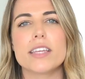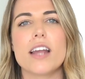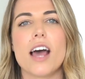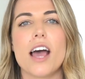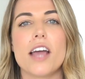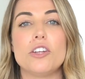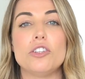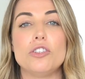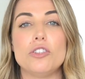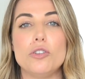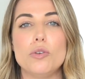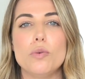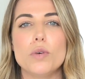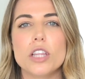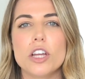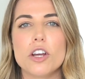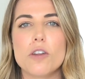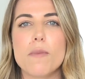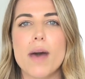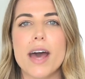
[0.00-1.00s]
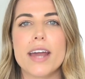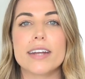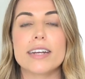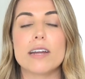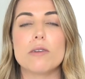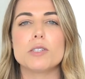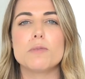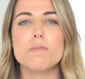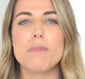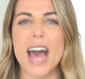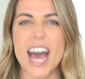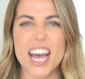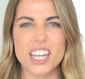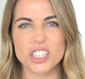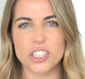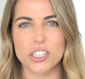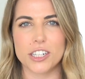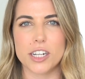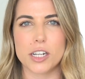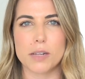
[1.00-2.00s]
that I knew a lot about and I was
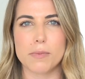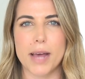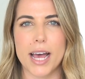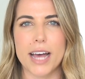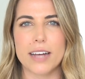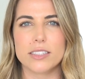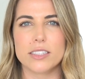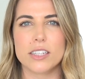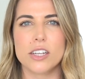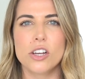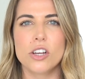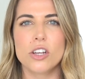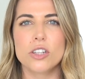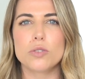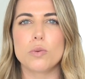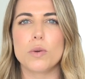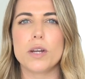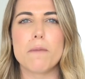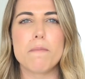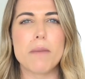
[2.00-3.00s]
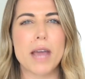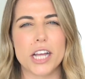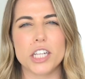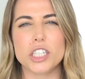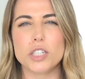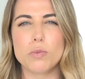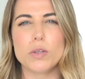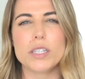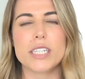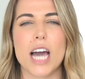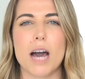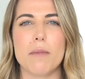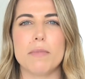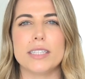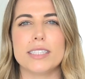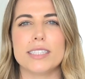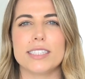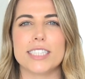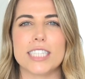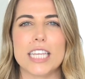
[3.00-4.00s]
passionate about. So when a patient would come
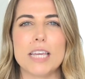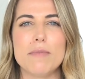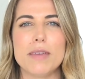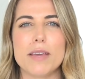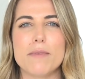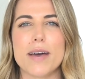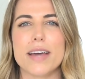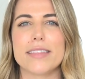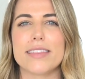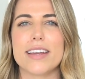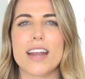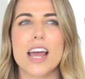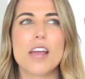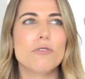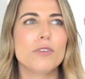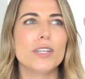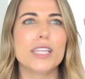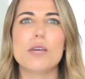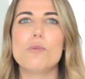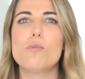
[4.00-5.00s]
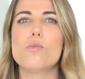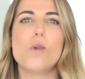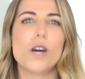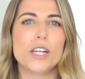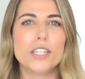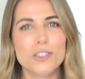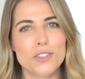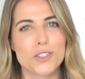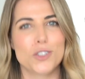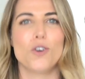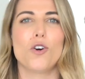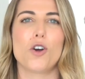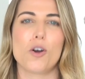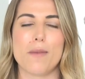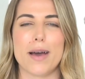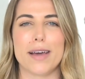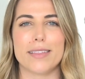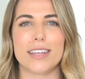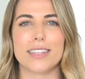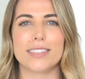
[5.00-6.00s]
in to see me about that, I really wanted to talk
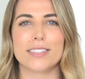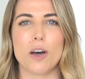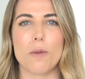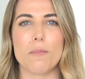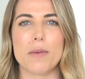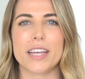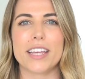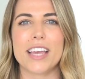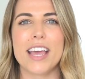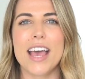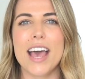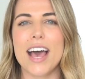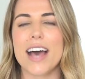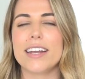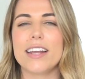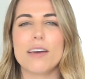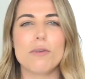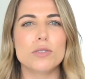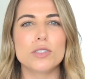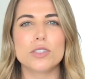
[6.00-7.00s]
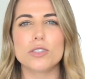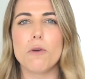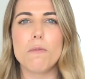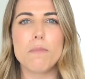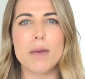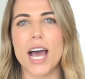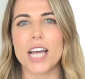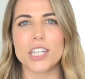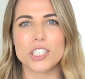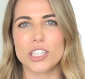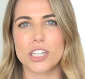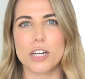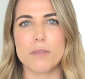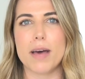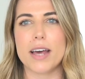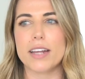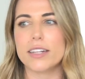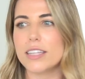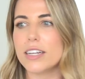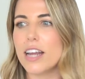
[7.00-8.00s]
about that topic. And I was so passionate
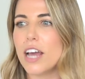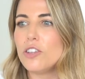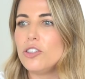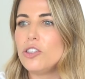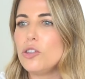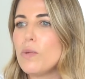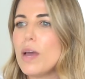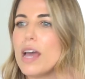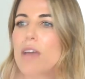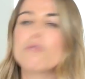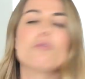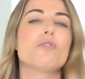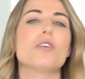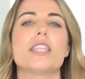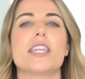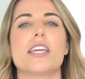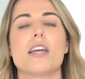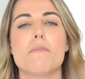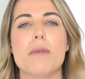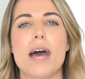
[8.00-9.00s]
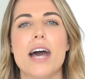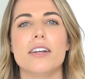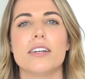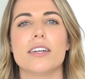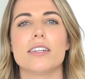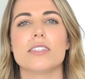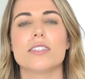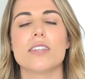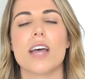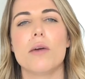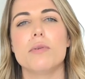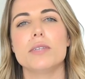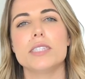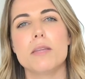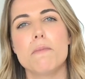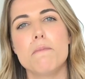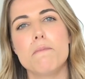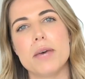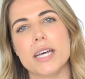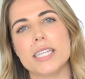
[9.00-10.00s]
about it that I knew everything about it. So I was
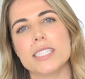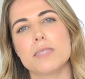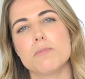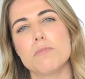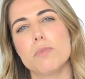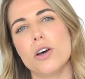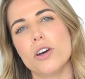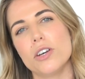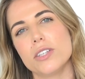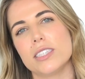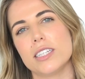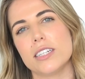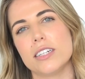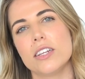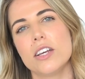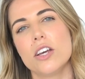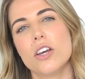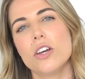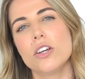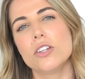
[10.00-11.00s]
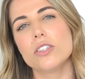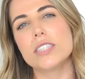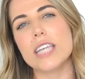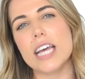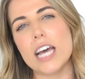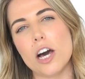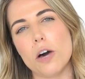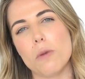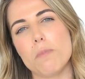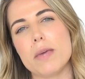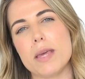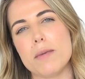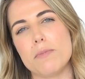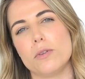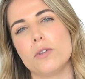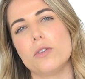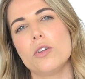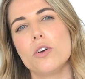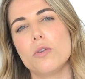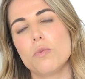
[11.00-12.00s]
the best person to help
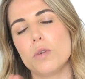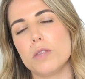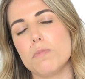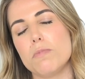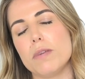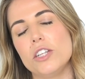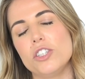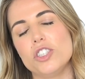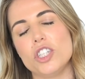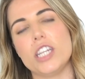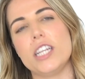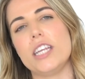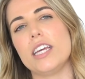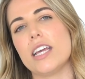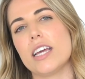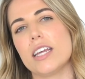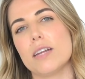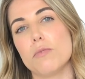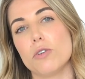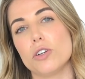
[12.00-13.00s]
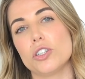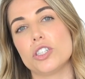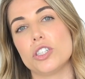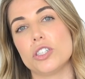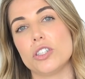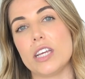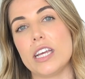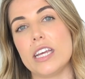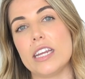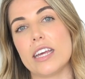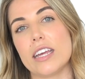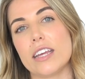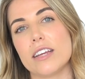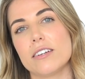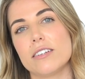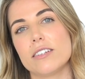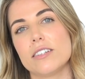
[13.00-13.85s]
people with binge eating and emotional eating.